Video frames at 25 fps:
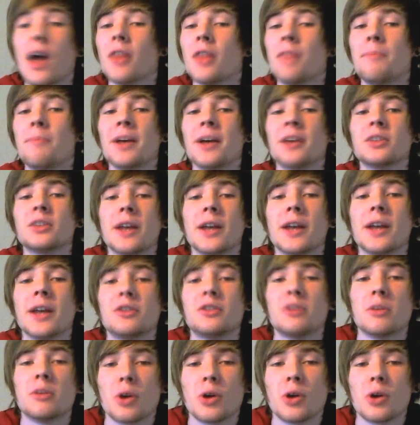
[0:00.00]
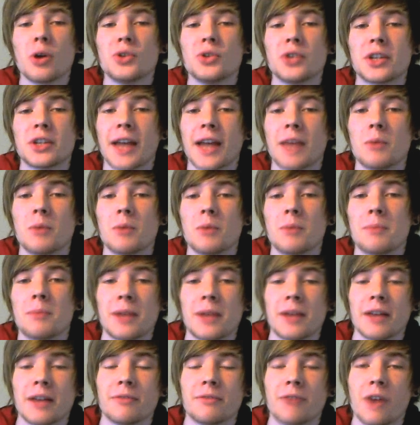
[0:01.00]
The best way to approach a game when
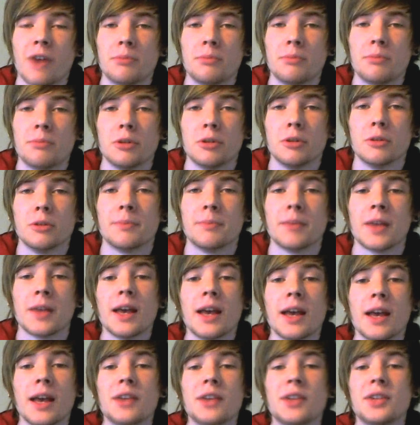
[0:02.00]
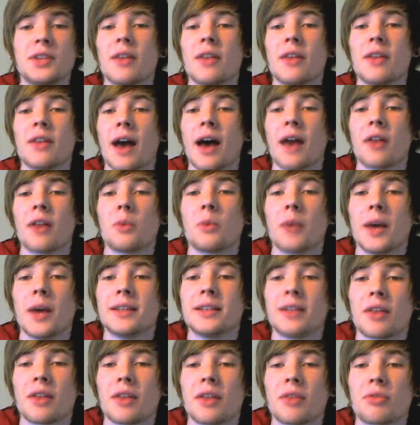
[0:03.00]
playing Vileplume is to either have a way
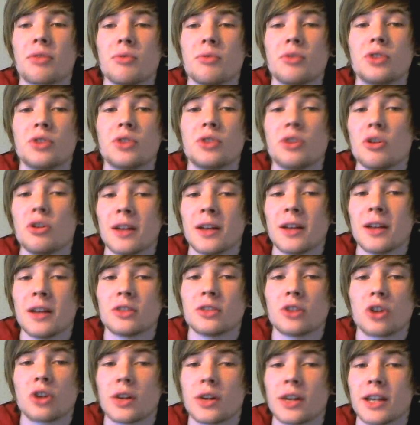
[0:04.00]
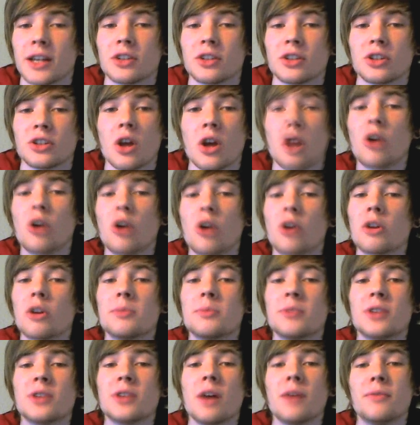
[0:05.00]
to get through 2 benched Oddish, or
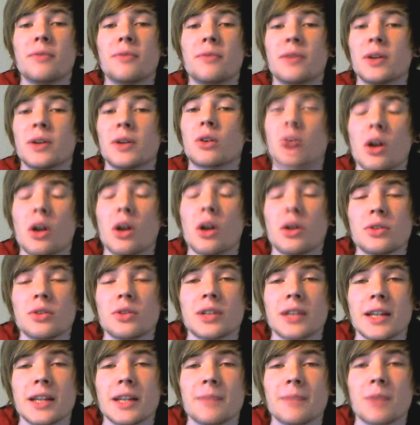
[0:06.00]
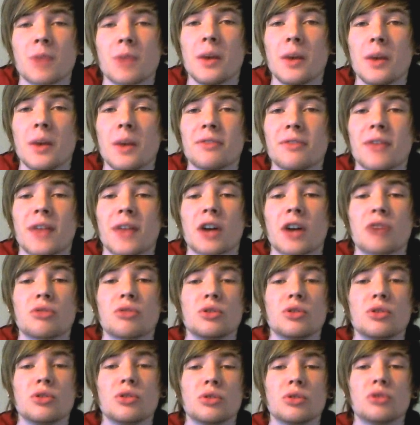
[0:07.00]
observe the field closely and wait for that
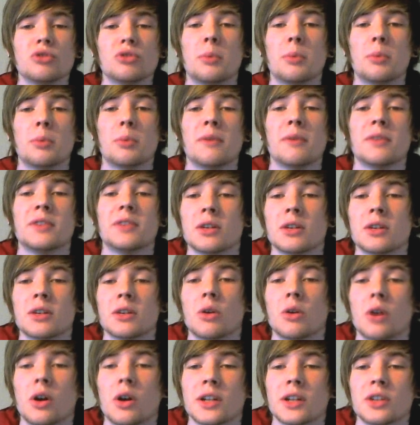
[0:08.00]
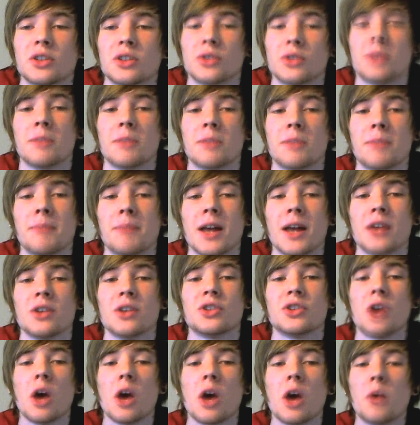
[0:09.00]
crucial drop of a single Oddish onto the
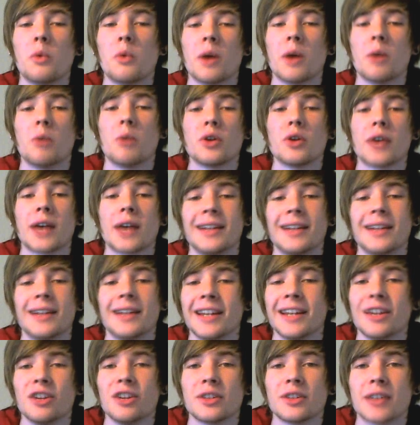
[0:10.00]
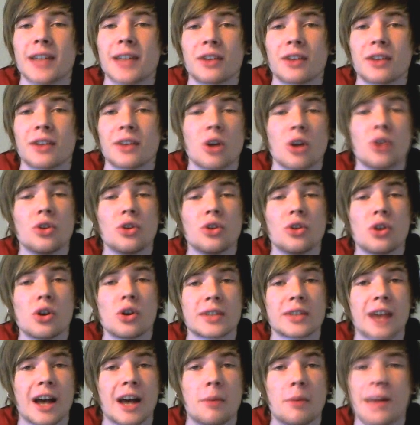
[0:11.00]
bench, where it won't get linear attacked or
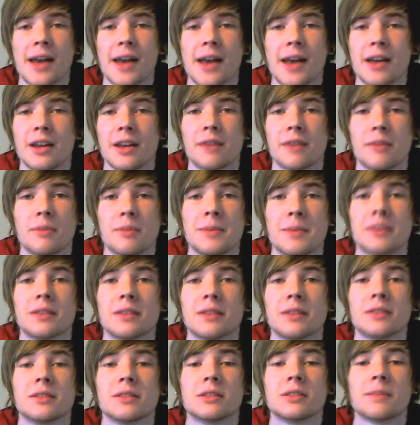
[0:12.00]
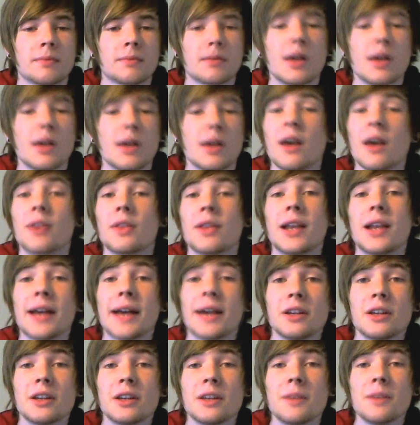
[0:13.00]
knocked out by any other means. The
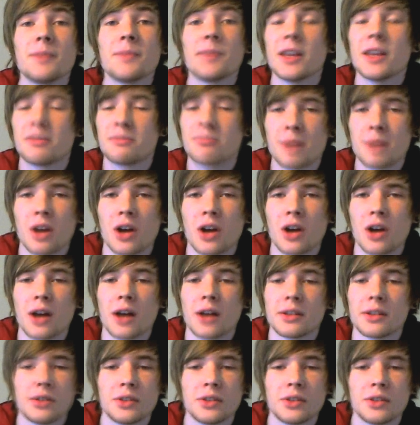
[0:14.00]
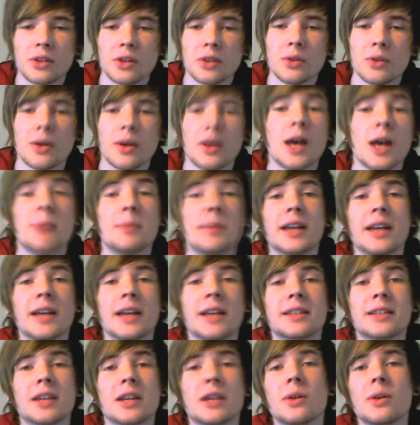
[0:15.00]
latter is much harder to do, but
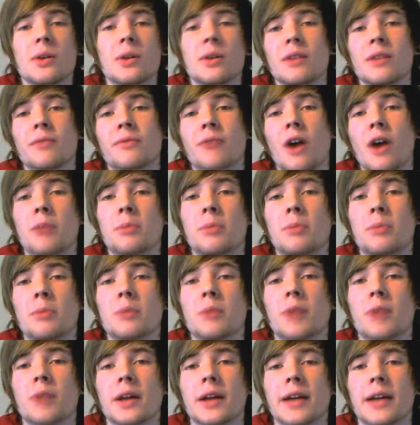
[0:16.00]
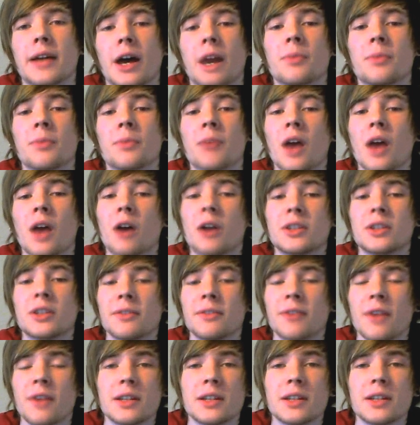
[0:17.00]
decks including Vileplume right now are
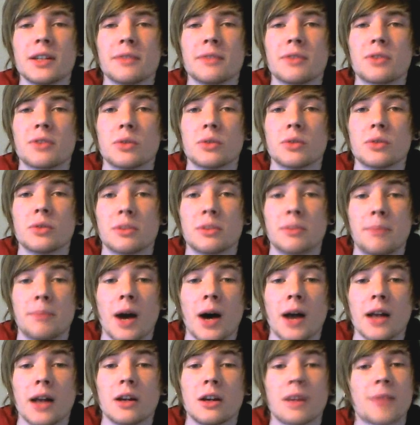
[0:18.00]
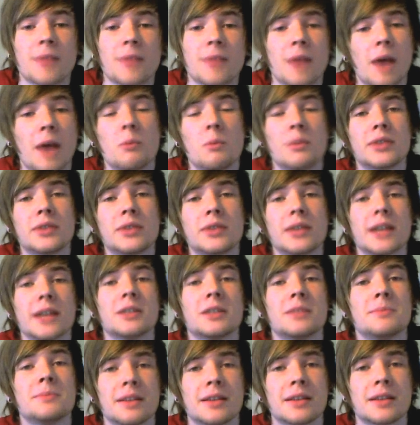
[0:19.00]
very difficult to pilot and will take
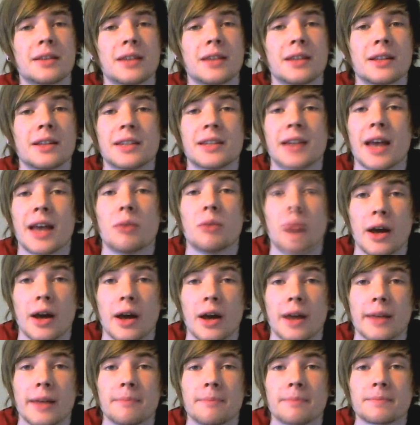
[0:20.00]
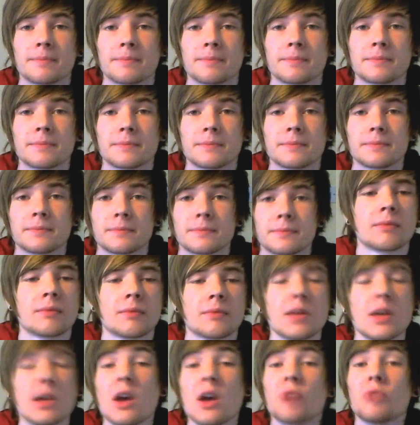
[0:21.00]
some testing to get right.
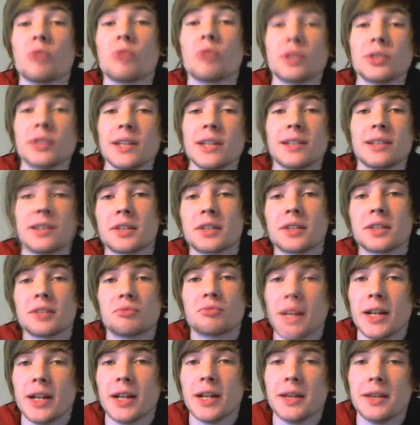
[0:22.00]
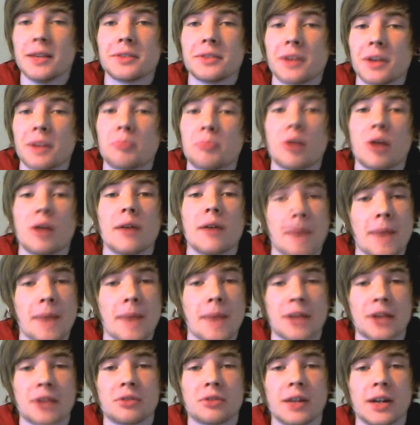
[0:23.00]
Ross's list really isn't a private
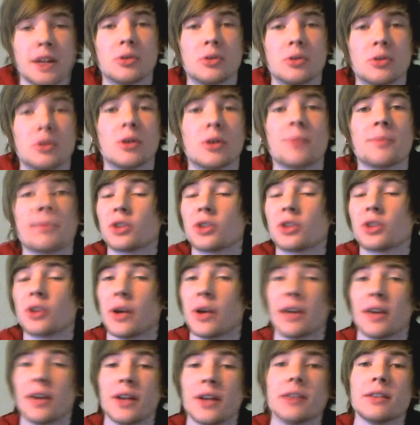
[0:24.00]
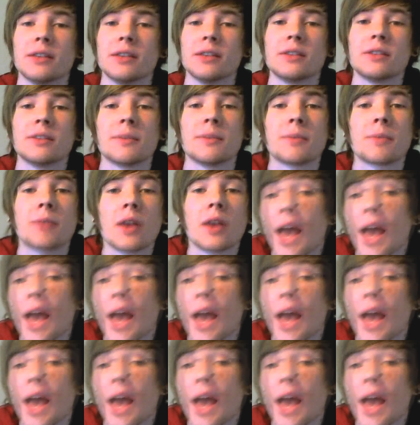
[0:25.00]
matter anymore, so here it is.